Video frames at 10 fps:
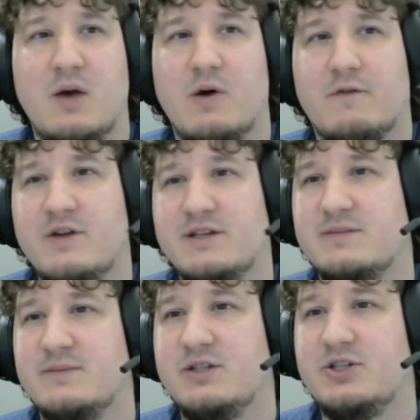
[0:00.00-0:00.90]
What
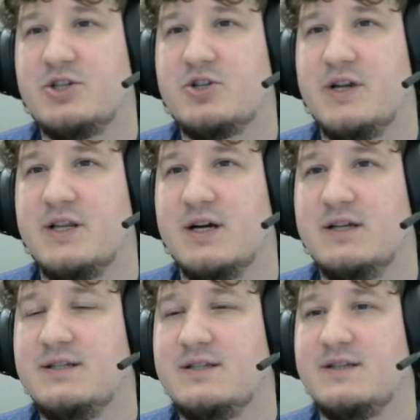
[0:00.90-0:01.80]
Frieza's Malicious Streak
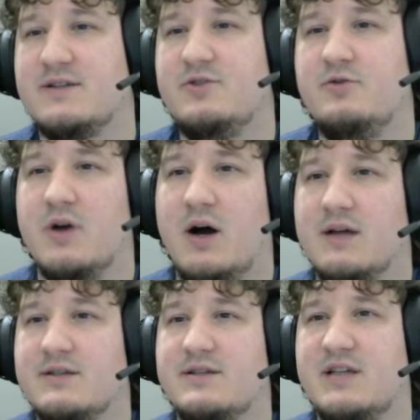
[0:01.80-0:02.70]
does, it's a
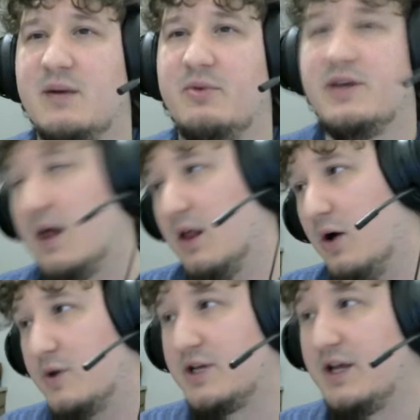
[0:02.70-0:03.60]
2-cost, double
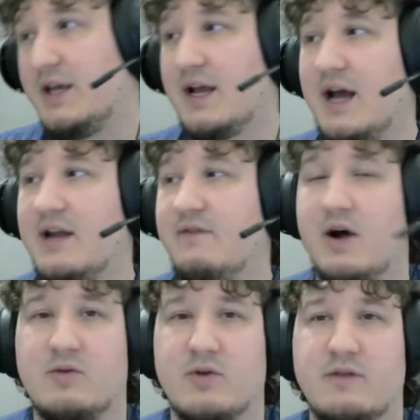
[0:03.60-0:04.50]
yellow, which can get kind of
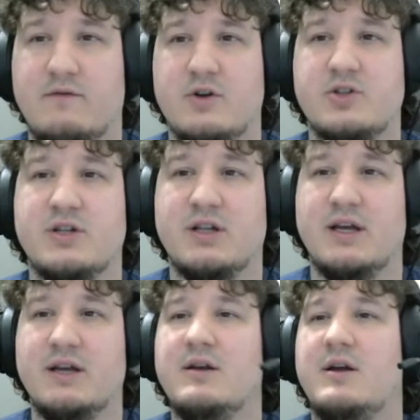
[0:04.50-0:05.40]
awkward,
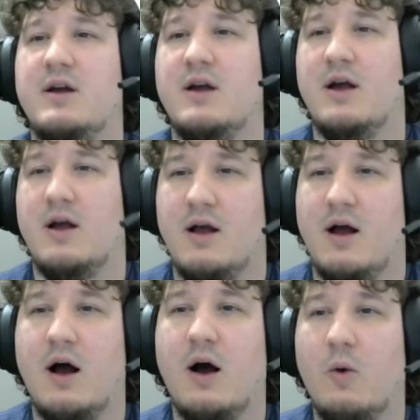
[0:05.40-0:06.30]
unfortunately.
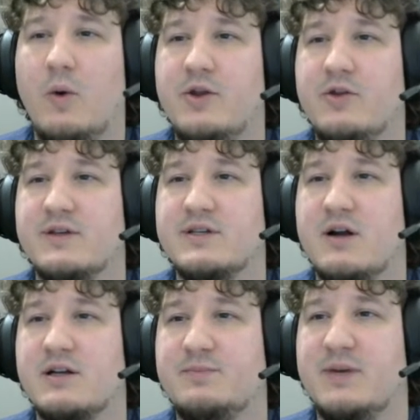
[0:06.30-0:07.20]
When this
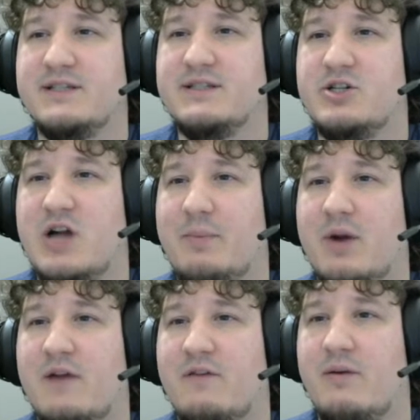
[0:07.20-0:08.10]
card is placed in the drop
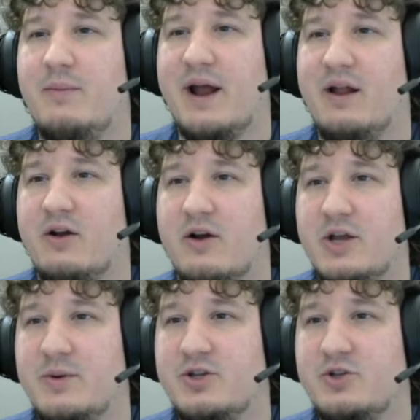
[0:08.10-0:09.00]
area from a battle
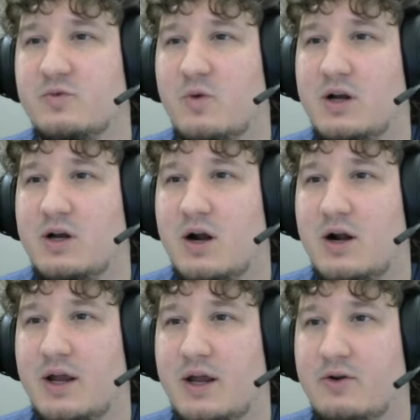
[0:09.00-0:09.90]
area, you may choose 1
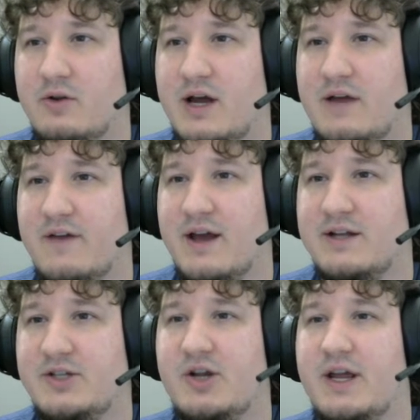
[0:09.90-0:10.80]
card in your life, add
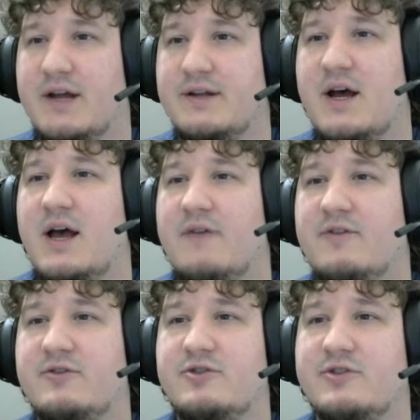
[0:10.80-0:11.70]
it to your hand. If
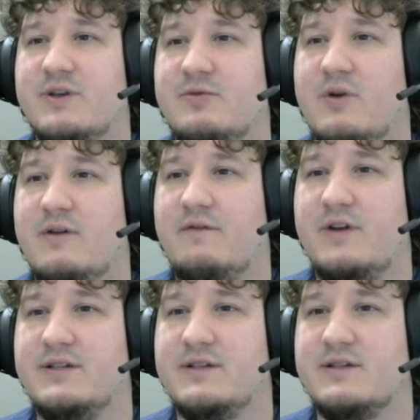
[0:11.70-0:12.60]
you do, choose up to 1
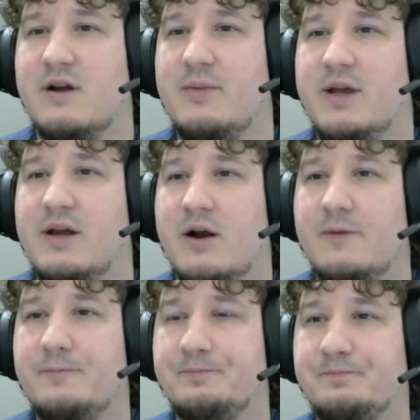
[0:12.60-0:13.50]
Frieza's Army card,